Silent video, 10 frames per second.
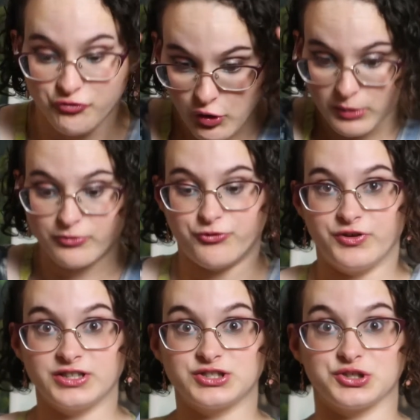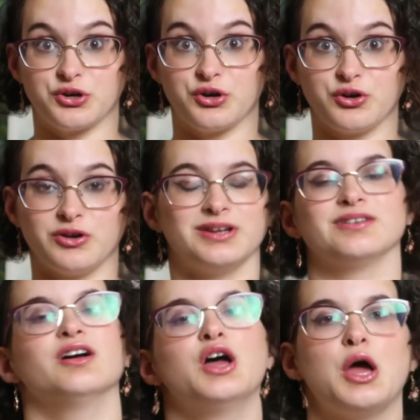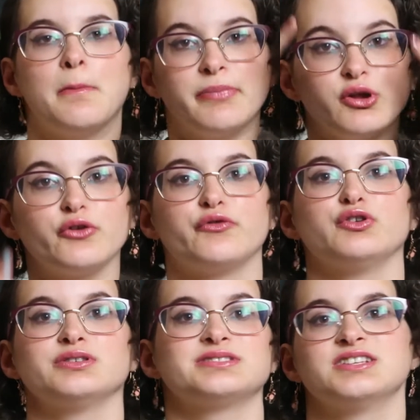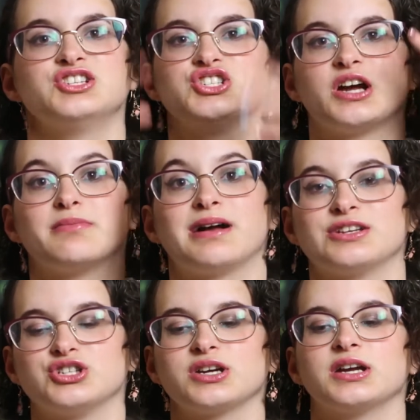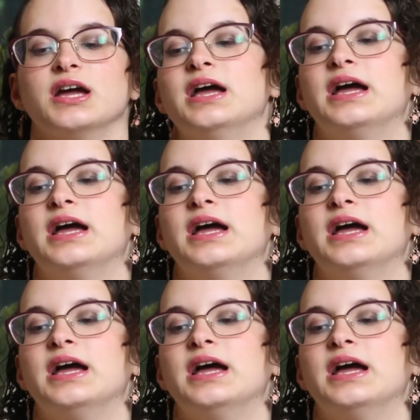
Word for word: form fits to her in beautiful CGI magic,